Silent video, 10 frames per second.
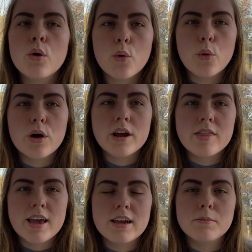or
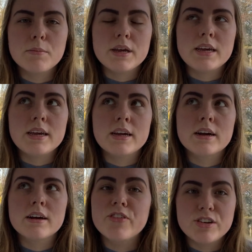they can
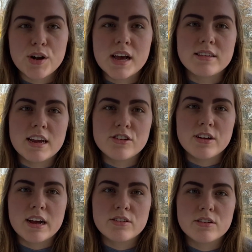be visualization
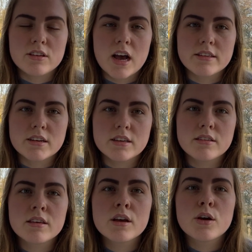
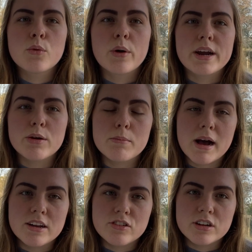exercises where you
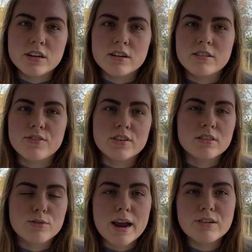imagine different
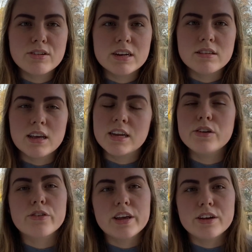surroundings, and
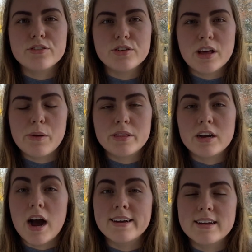usually you'll do that with a
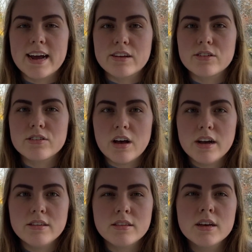guided
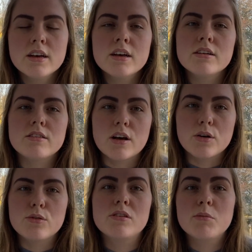exercise.
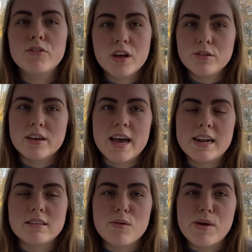So some of those, again,
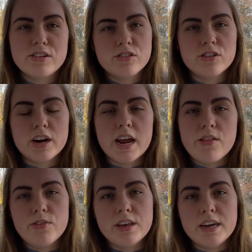as I mentioned, are
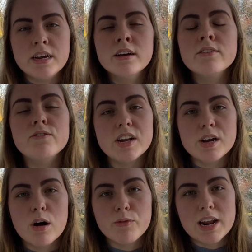in the
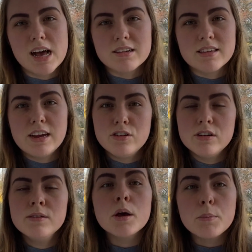video on
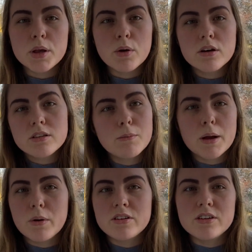relaxation. But you also
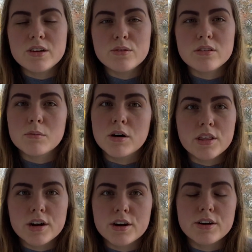might want to use some
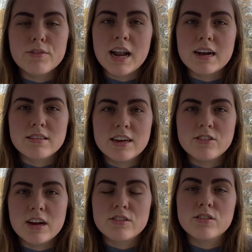other relaxation
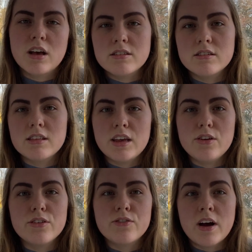exercises that you
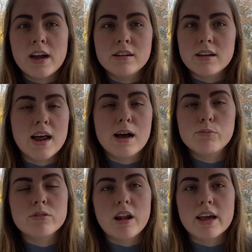could find in
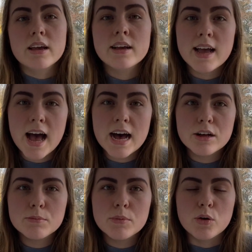apps like
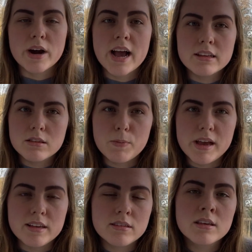Calm or
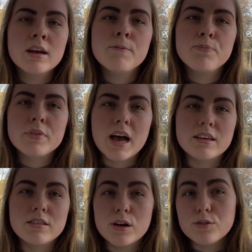Headspace,
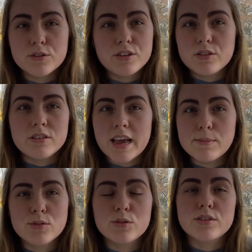as those will do the
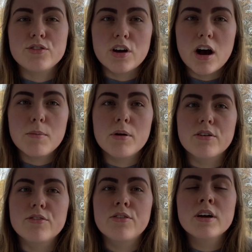same sort of job
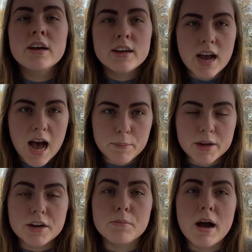of
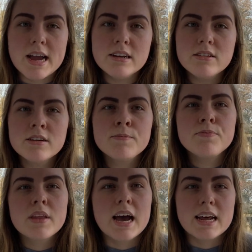calming your mind.
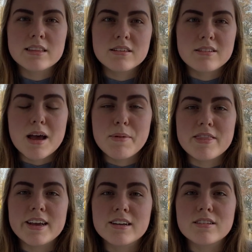And at this time, I
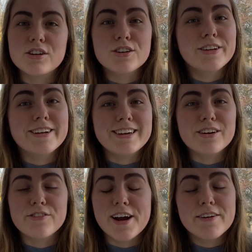think it's a good
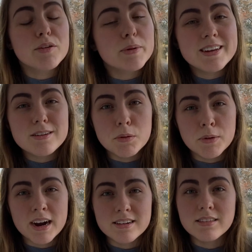idea for everybody to be
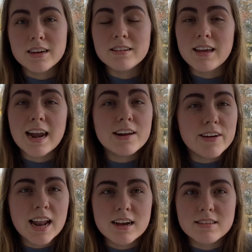practicing daily
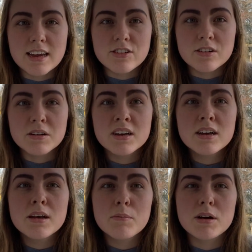relaxation
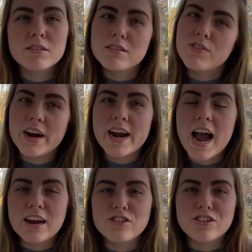because it's a very
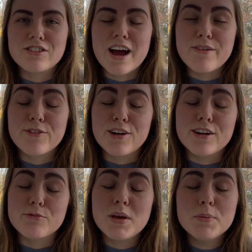anxious time for a lot
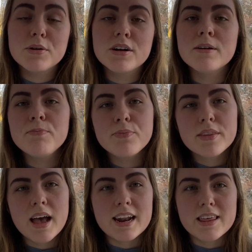of people. And I